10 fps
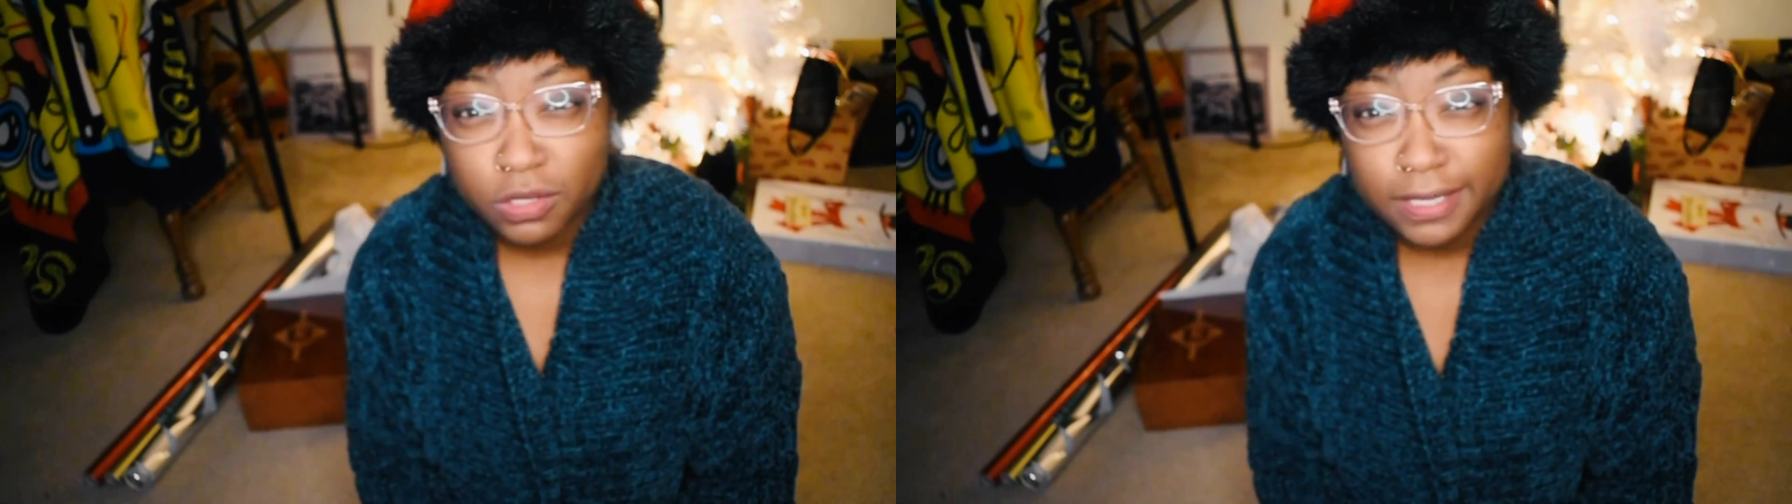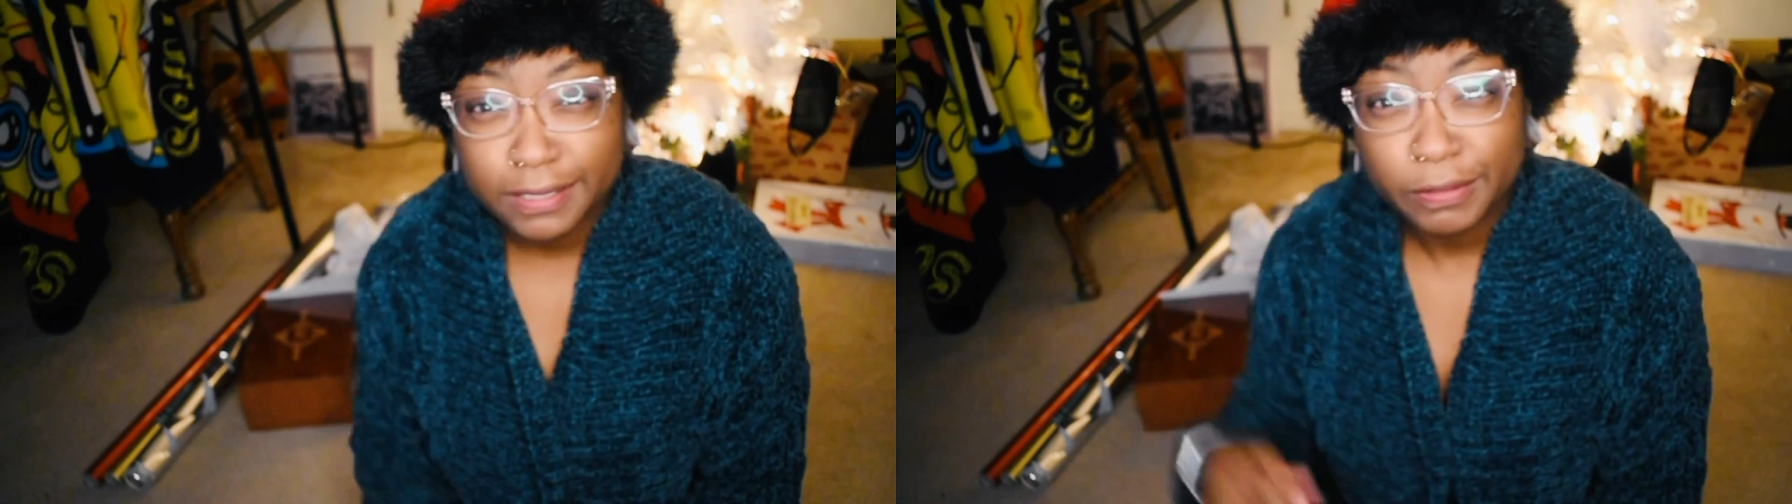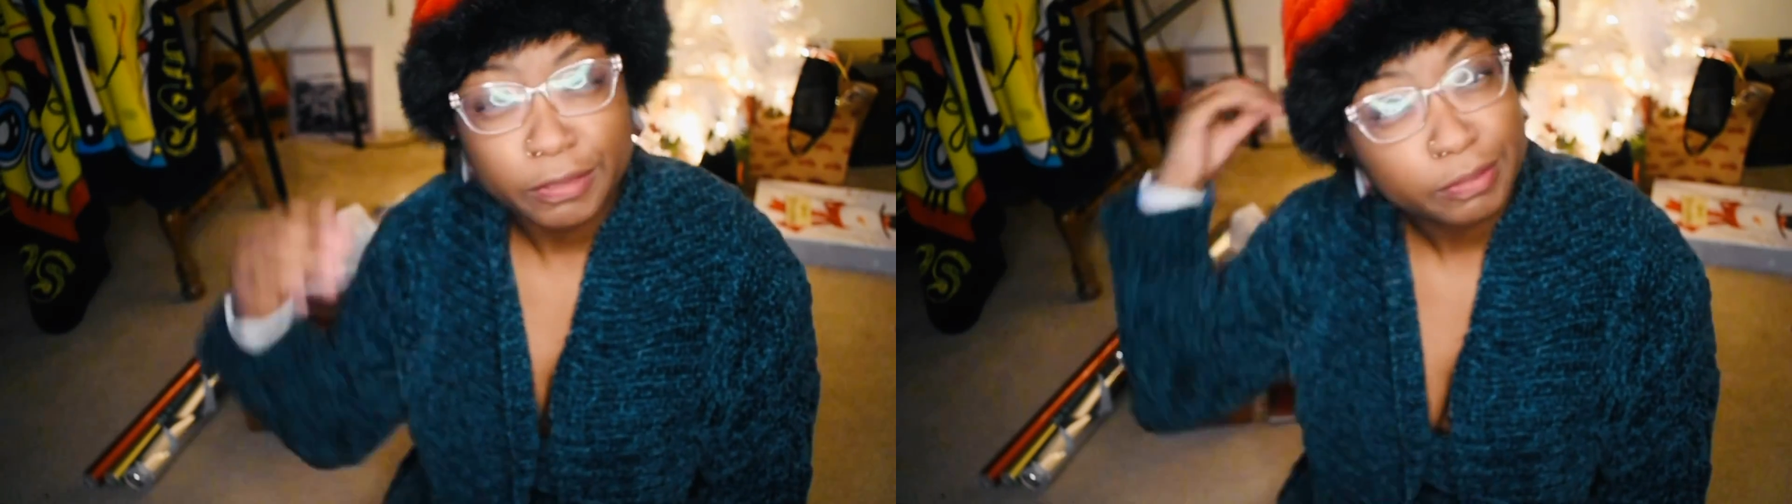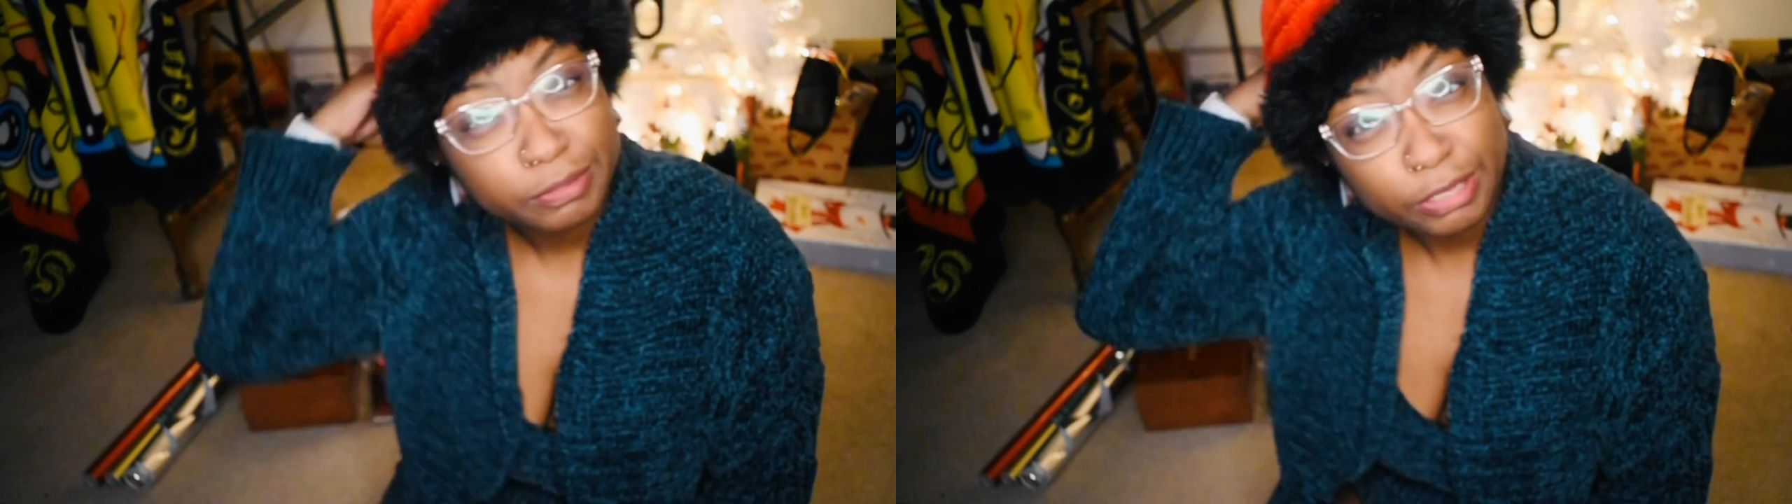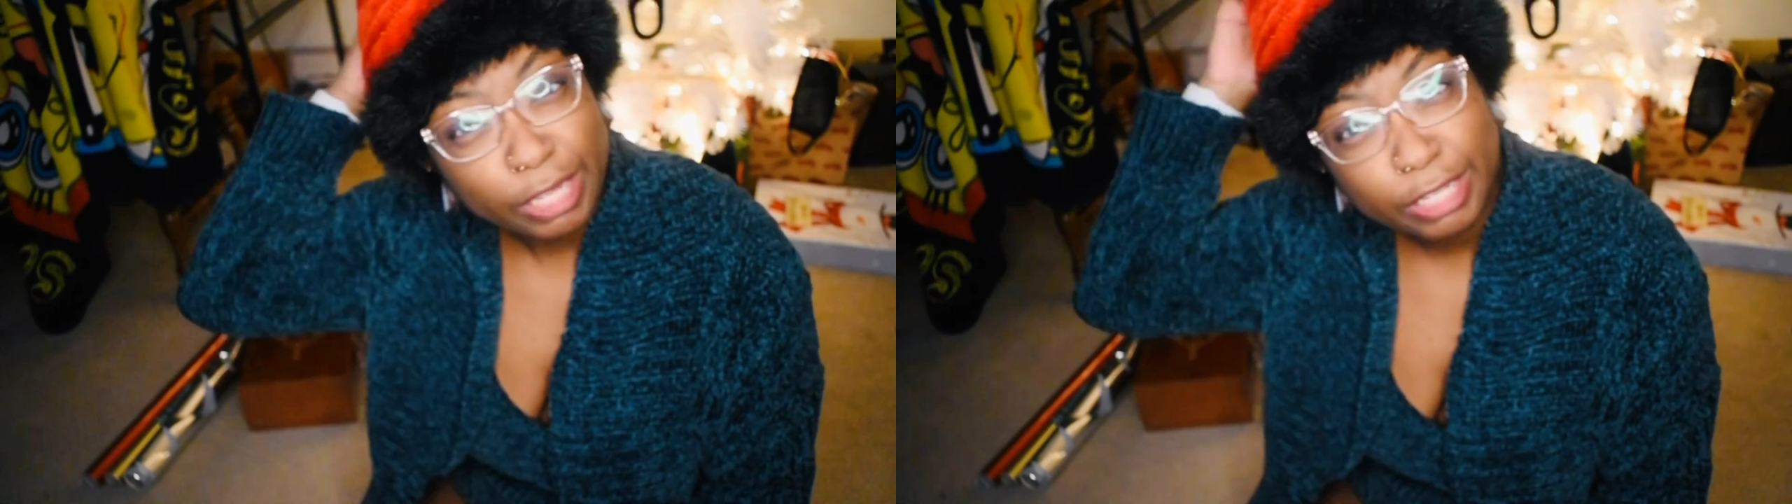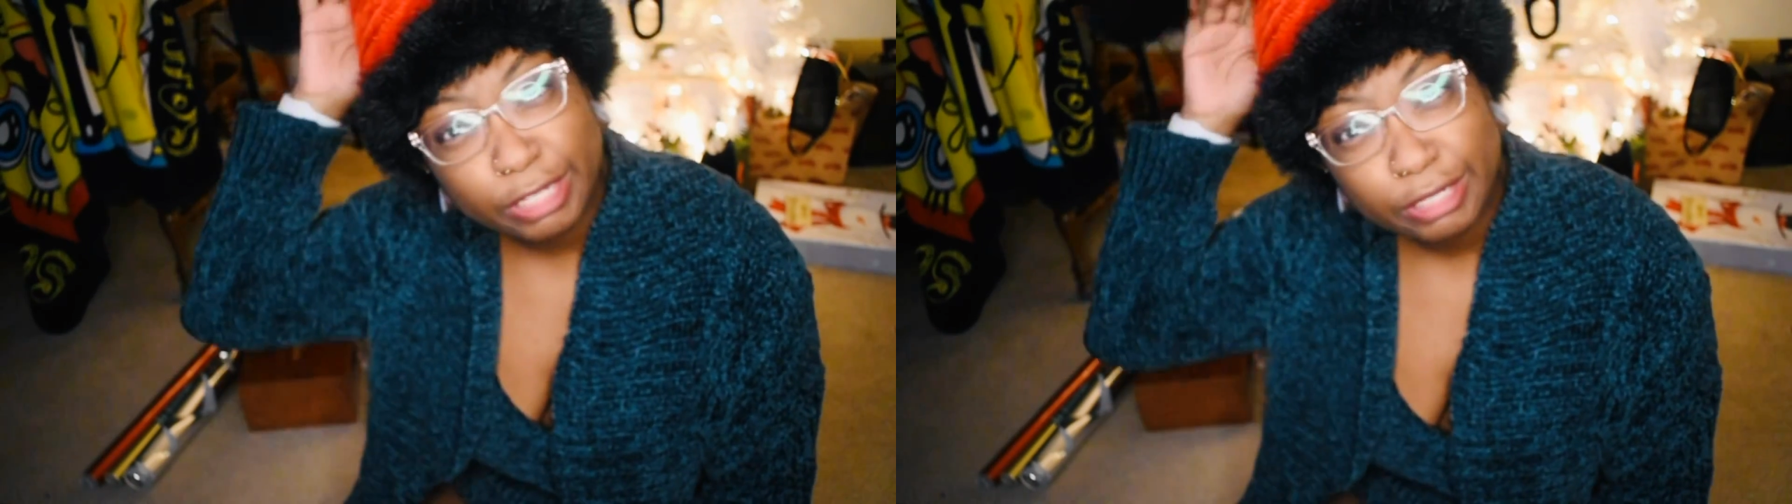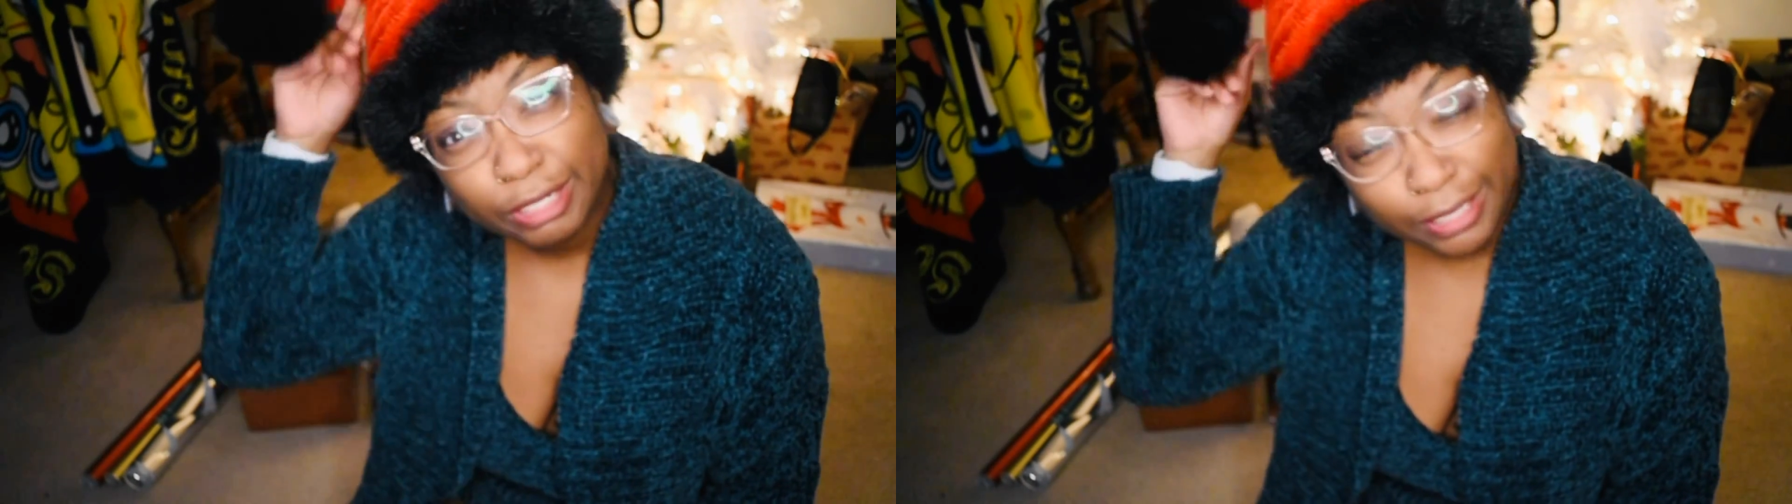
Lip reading: you know what I'm saying?